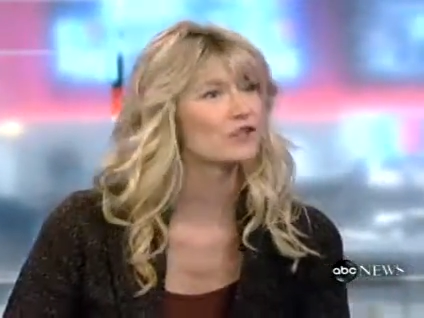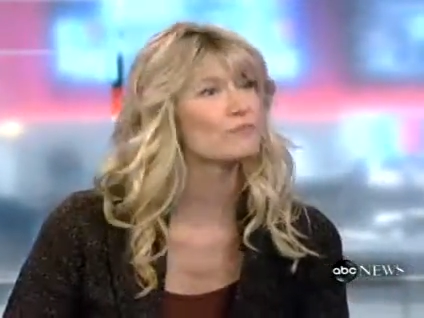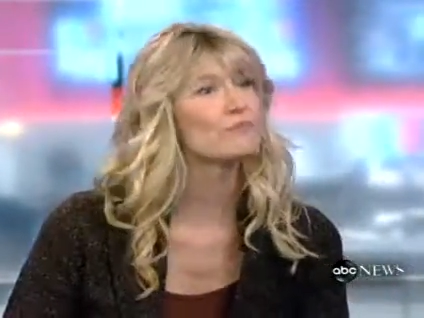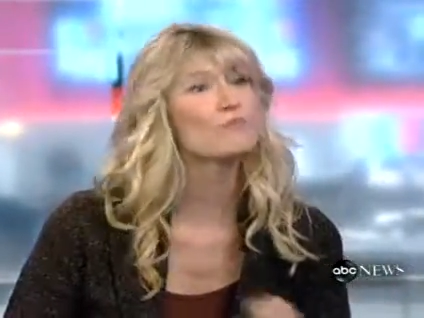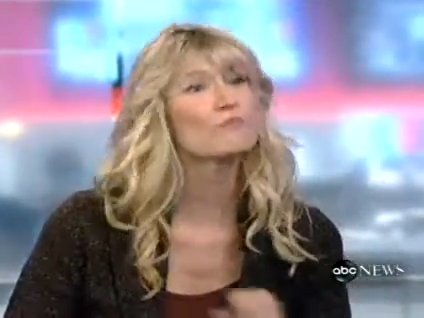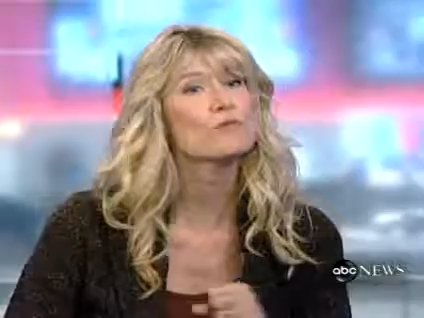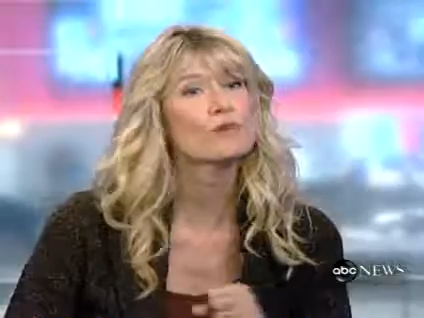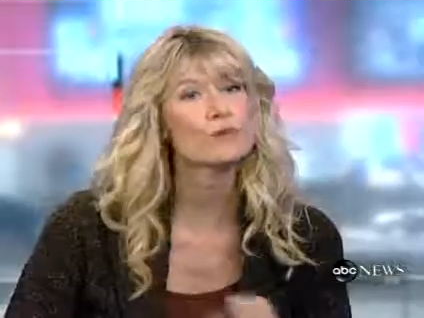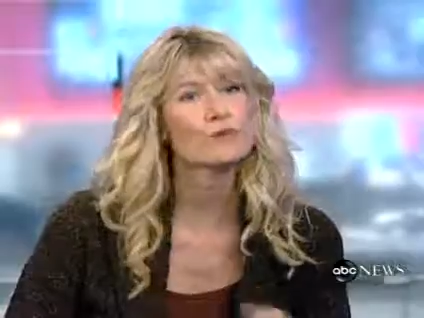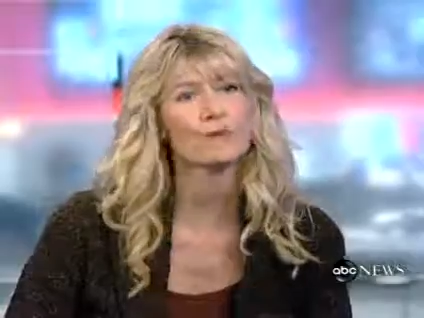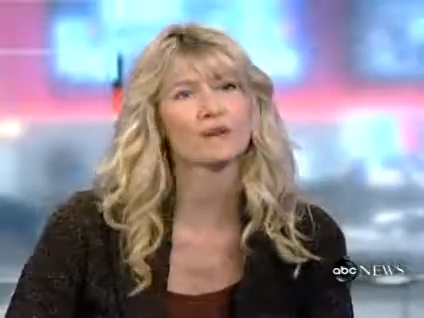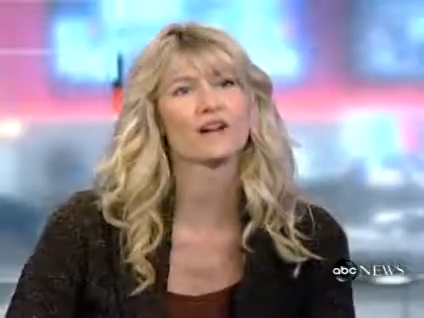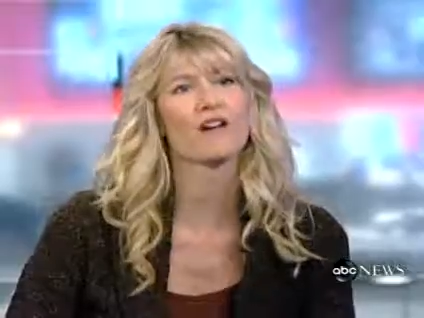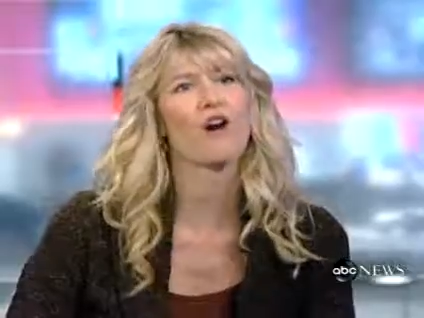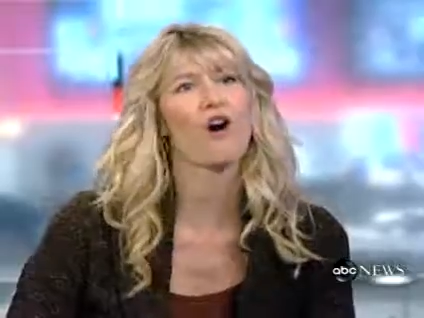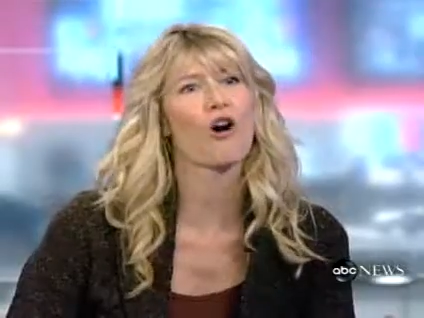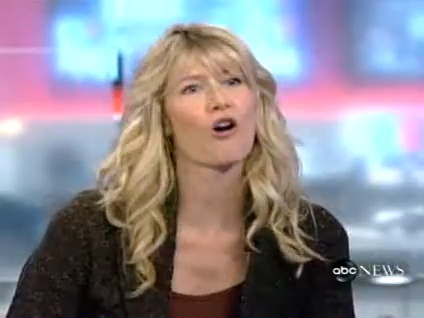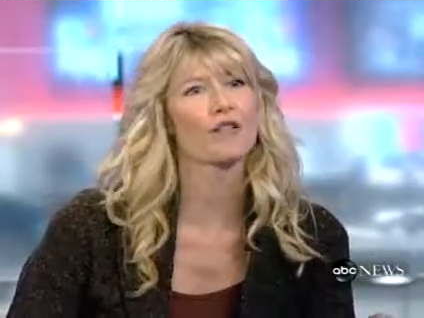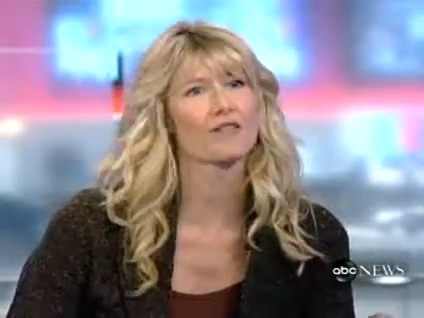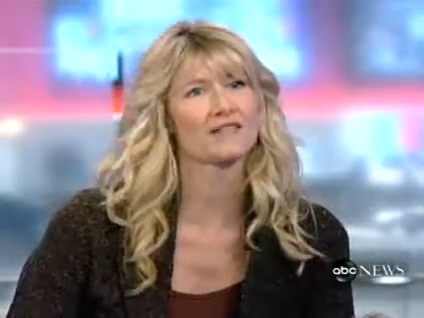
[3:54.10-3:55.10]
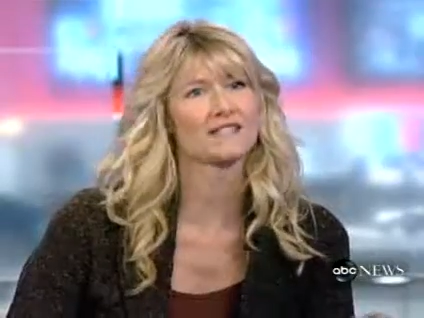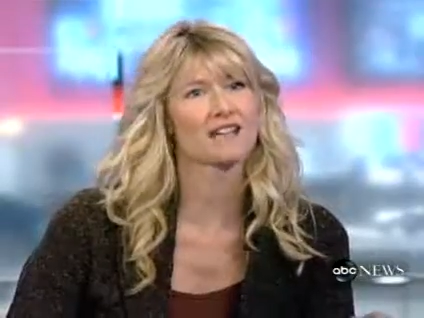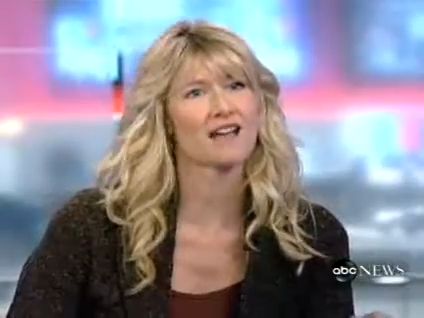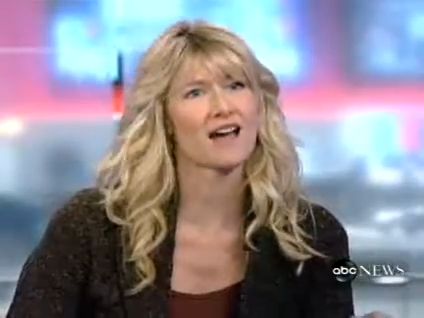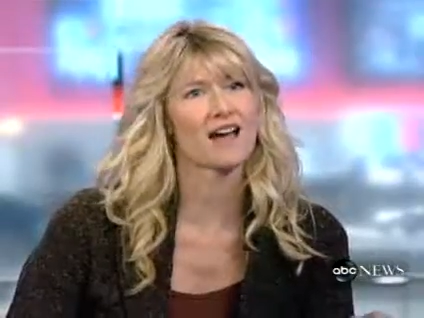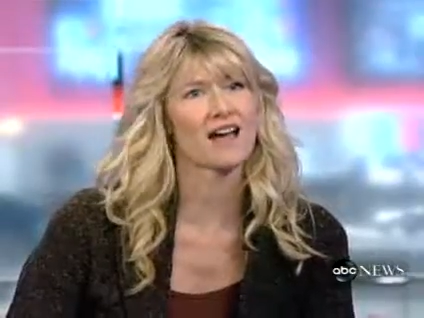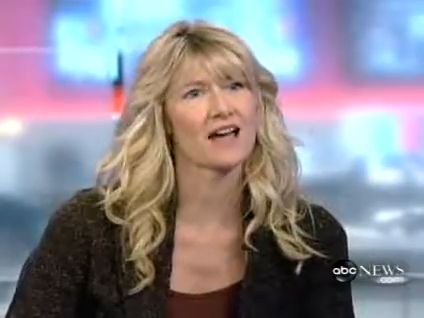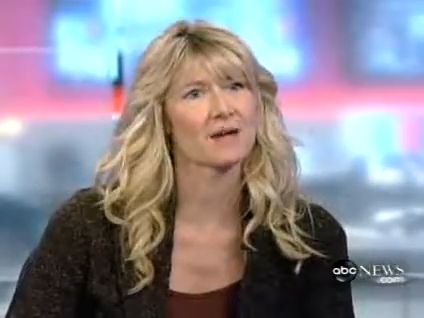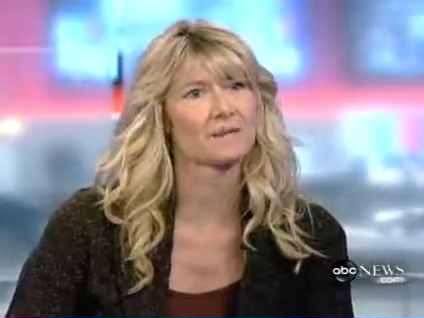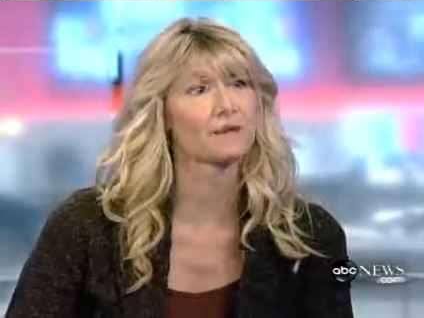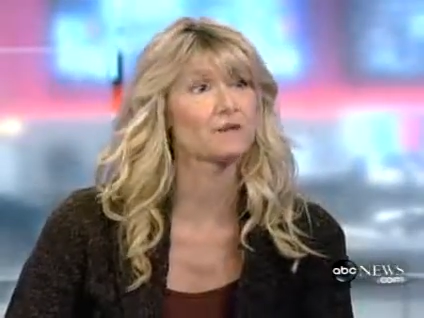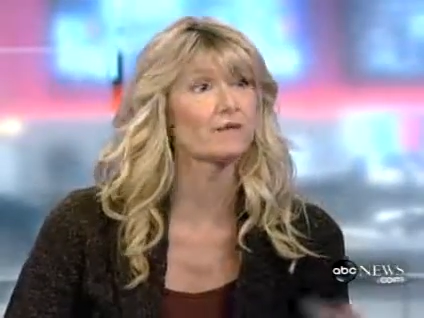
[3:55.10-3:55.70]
You're moving all the time.